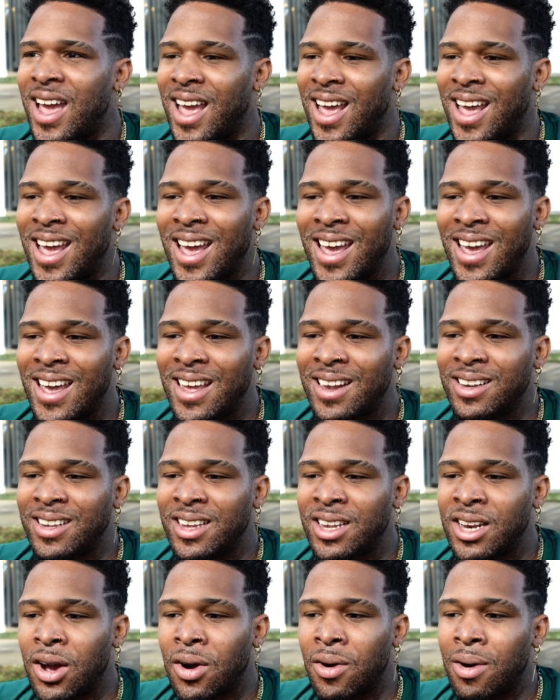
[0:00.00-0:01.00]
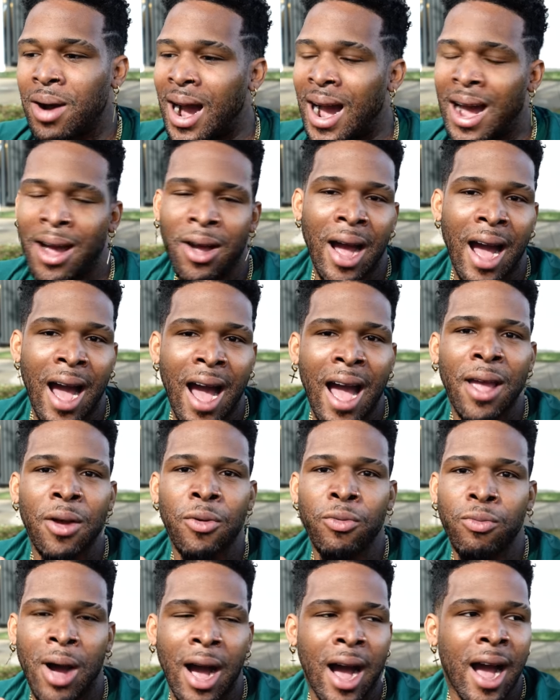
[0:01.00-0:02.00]
And, you know,
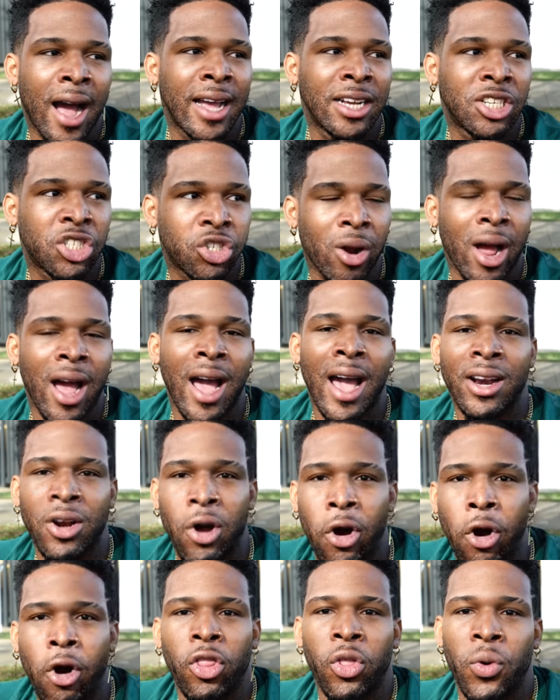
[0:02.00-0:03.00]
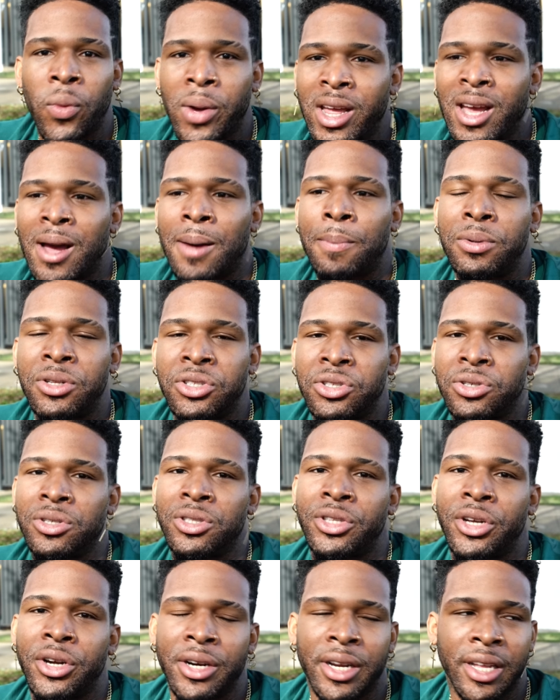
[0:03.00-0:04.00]
I tried all the way up until
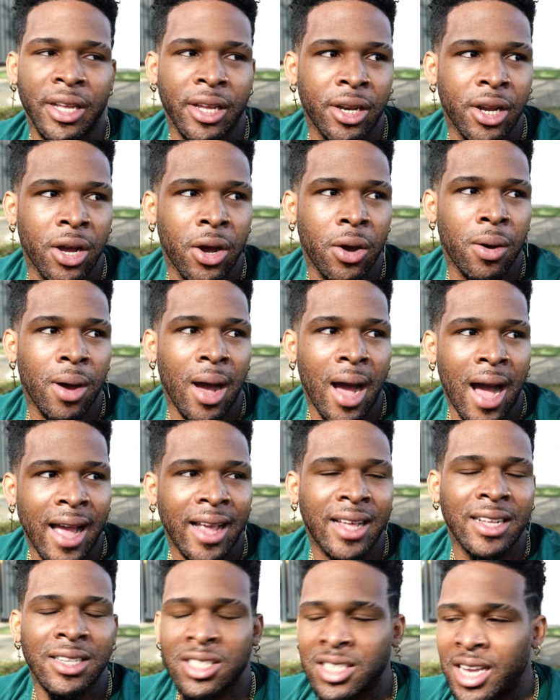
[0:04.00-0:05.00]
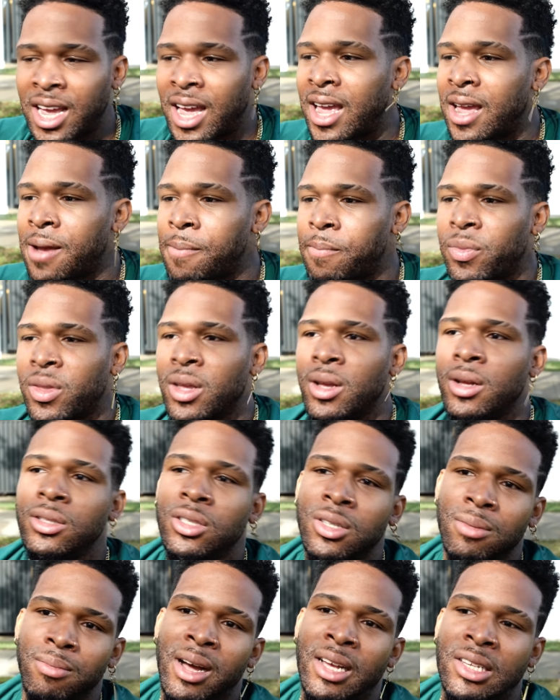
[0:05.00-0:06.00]
30, you know. I can say
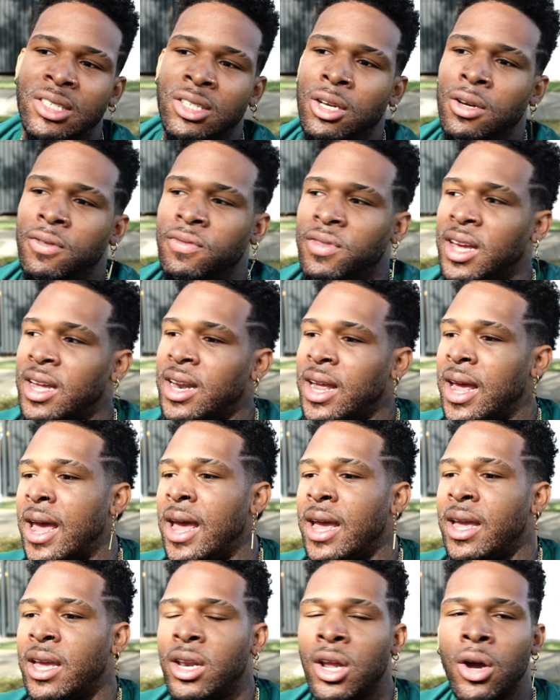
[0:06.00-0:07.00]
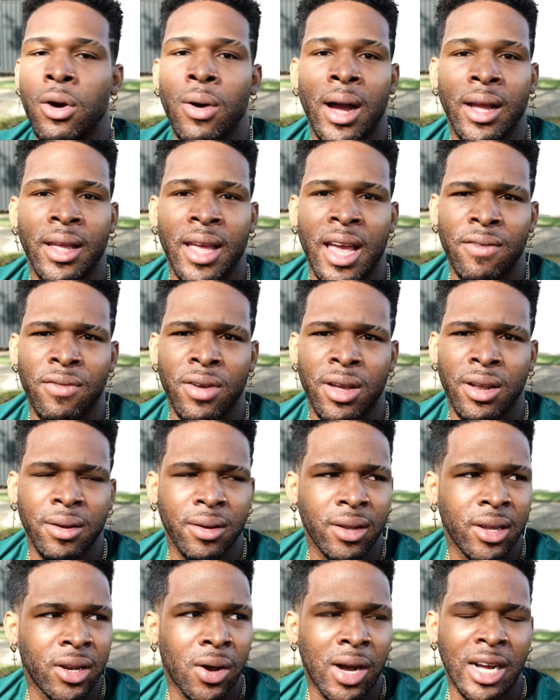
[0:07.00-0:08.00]
to myself that, hey, you know, I gave it,
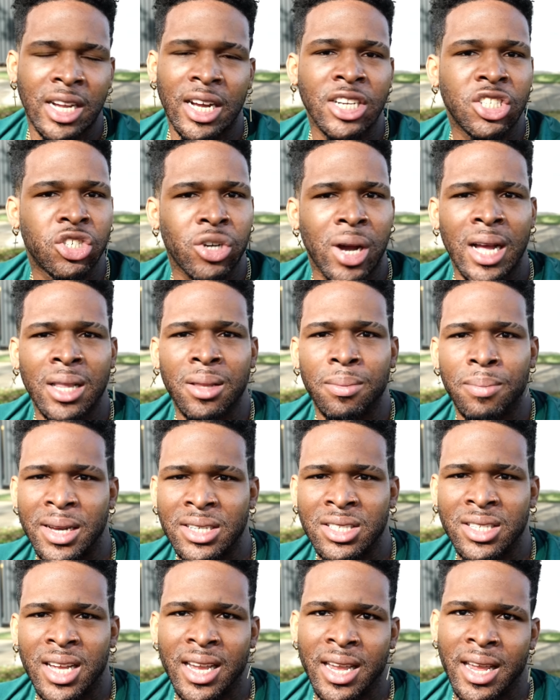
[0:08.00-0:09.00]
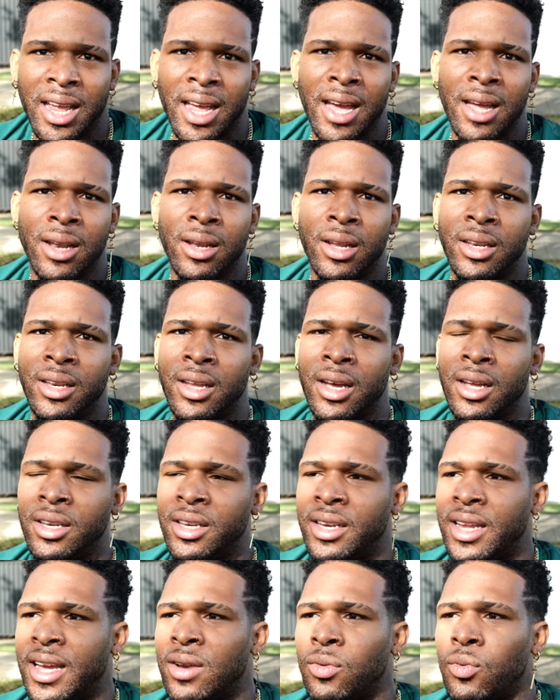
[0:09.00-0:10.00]
you know, I tried the best I can
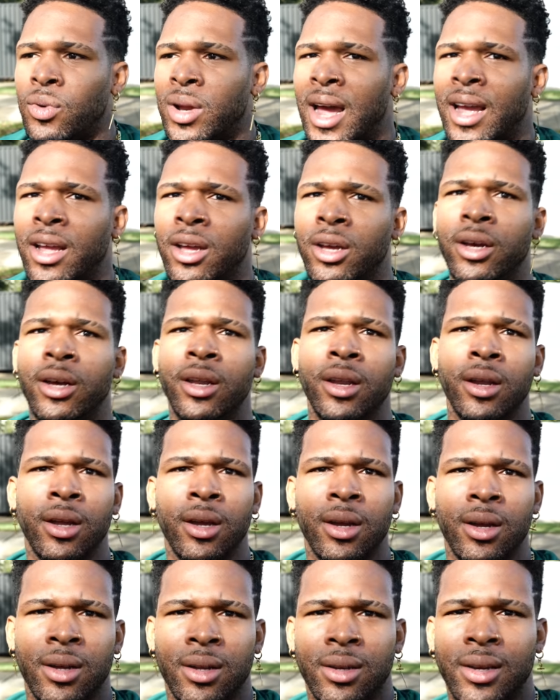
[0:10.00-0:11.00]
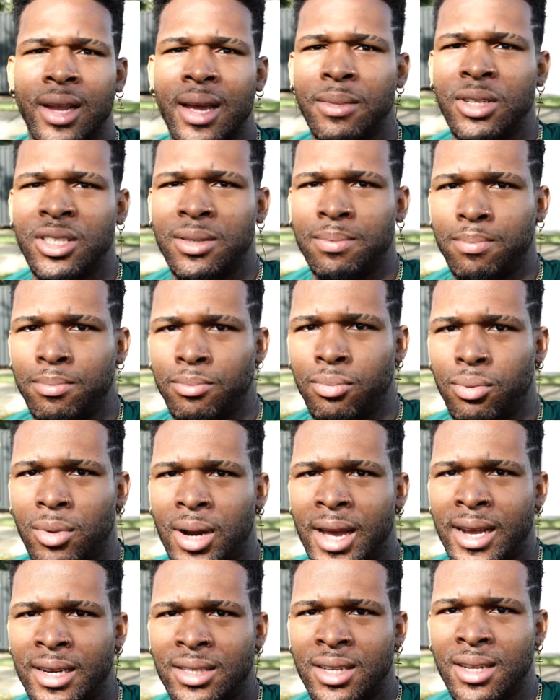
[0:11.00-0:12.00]
and did what I could. Damn, this
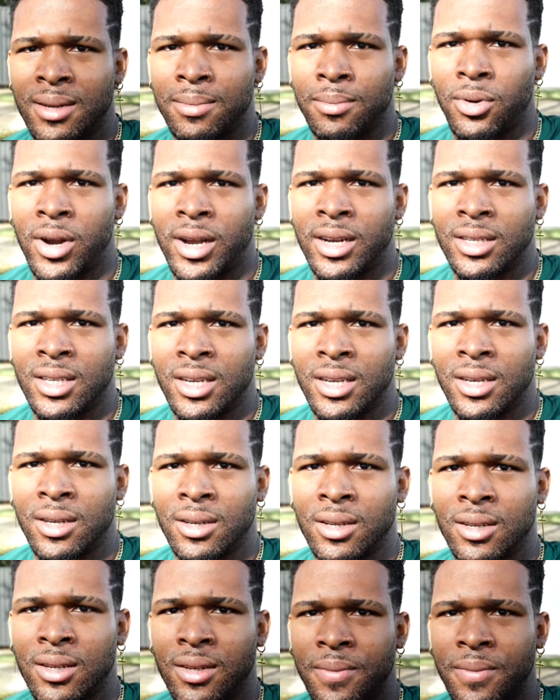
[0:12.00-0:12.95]
light is getting bright as hell.